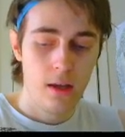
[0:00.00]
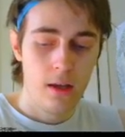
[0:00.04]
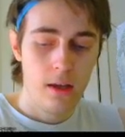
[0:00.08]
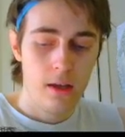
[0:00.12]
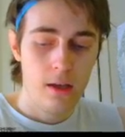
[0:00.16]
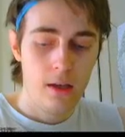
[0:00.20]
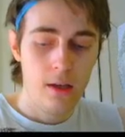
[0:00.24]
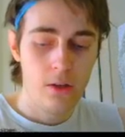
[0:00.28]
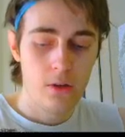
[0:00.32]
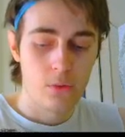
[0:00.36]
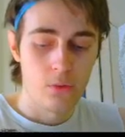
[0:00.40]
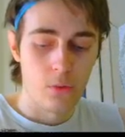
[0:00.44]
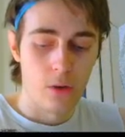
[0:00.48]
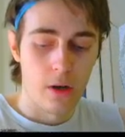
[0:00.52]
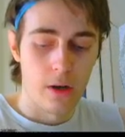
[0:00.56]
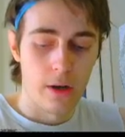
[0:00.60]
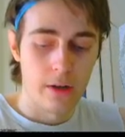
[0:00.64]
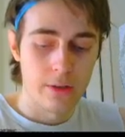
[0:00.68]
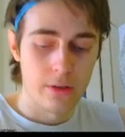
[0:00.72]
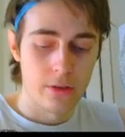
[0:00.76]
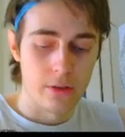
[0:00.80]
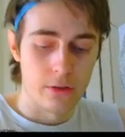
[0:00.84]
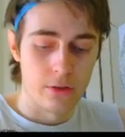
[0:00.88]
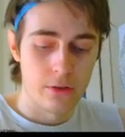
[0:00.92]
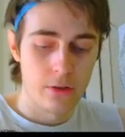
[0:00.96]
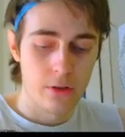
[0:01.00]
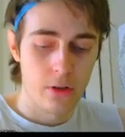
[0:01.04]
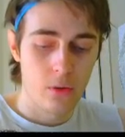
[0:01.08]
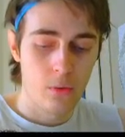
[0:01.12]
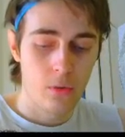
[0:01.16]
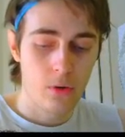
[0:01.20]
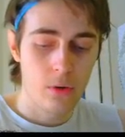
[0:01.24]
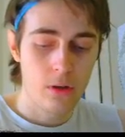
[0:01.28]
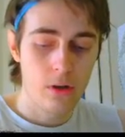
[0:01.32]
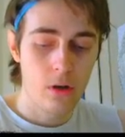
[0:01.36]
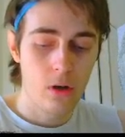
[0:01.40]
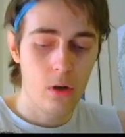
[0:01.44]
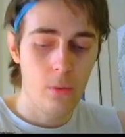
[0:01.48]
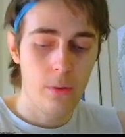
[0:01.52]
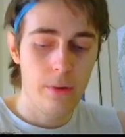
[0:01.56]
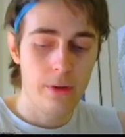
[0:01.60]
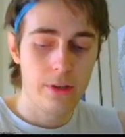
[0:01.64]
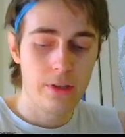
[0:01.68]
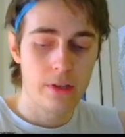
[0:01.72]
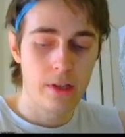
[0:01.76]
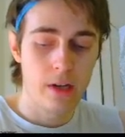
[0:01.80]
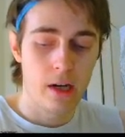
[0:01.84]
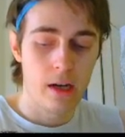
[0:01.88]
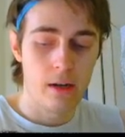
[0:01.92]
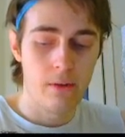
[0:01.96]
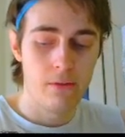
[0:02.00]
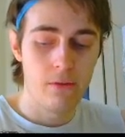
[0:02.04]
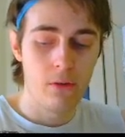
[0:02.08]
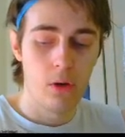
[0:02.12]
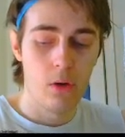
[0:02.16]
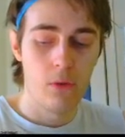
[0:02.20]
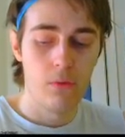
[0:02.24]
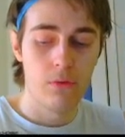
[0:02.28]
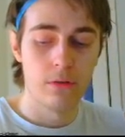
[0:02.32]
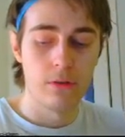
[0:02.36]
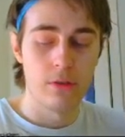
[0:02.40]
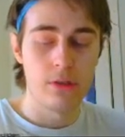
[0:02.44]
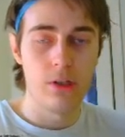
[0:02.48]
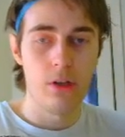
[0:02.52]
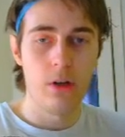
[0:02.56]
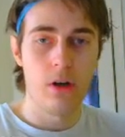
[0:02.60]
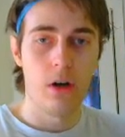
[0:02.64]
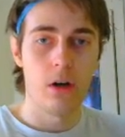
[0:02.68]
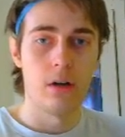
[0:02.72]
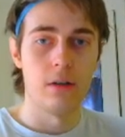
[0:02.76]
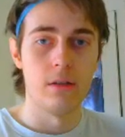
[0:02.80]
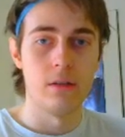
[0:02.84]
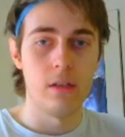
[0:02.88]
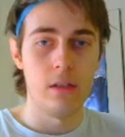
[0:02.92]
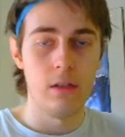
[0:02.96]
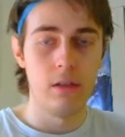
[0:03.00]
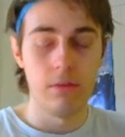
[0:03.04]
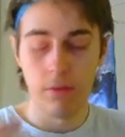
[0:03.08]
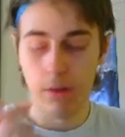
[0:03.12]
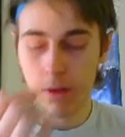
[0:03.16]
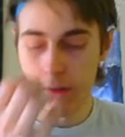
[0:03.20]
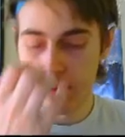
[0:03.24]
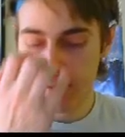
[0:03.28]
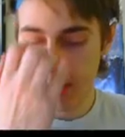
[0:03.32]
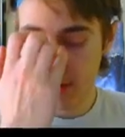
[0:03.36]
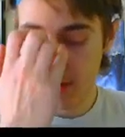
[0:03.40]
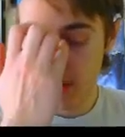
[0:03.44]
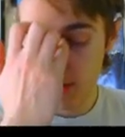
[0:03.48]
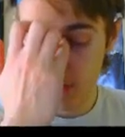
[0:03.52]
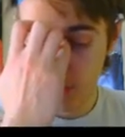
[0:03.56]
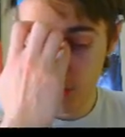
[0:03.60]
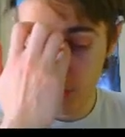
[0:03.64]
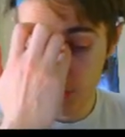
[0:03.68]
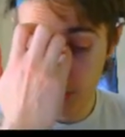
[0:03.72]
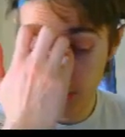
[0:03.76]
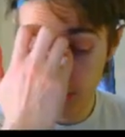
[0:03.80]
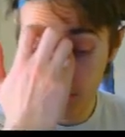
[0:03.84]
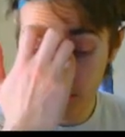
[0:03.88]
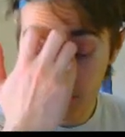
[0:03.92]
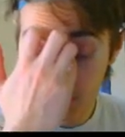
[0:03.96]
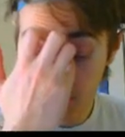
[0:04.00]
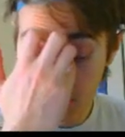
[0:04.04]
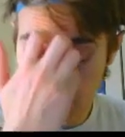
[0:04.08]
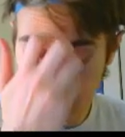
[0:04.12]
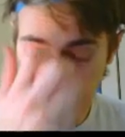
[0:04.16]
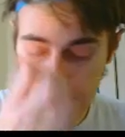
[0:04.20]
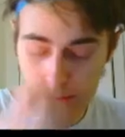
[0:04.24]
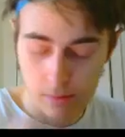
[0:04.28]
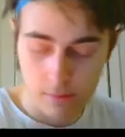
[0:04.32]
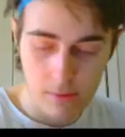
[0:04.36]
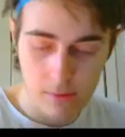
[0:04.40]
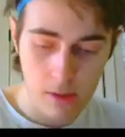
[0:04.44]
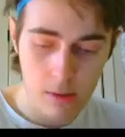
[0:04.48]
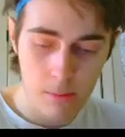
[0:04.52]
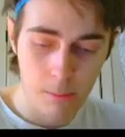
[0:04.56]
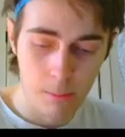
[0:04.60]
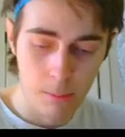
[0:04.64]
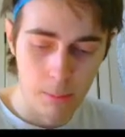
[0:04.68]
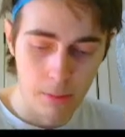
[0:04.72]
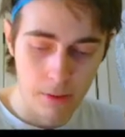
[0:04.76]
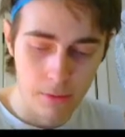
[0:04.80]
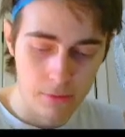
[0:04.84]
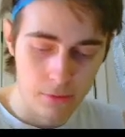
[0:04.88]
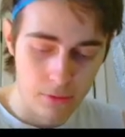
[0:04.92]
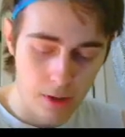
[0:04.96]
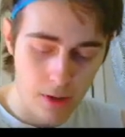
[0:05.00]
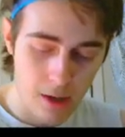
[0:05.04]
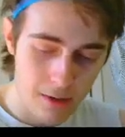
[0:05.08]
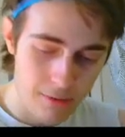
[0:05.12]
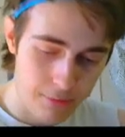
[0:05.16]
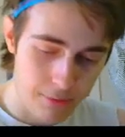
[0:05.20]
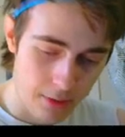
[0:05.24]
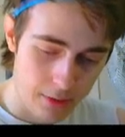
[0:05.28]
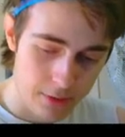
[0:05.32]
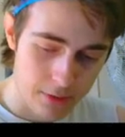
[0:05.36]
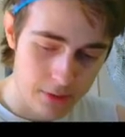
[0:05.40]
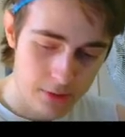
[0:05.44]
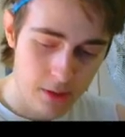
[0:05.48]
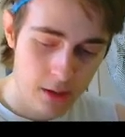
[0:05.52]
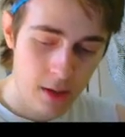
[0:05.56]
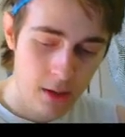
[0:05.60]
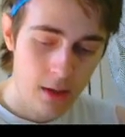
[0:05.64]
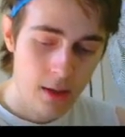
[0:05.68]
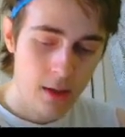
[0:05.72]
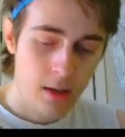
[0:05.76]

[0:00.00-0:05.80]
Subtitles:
in your roster. So we're gonna always kind of go for DR on defense. That's just a really good defensive team. But for offense,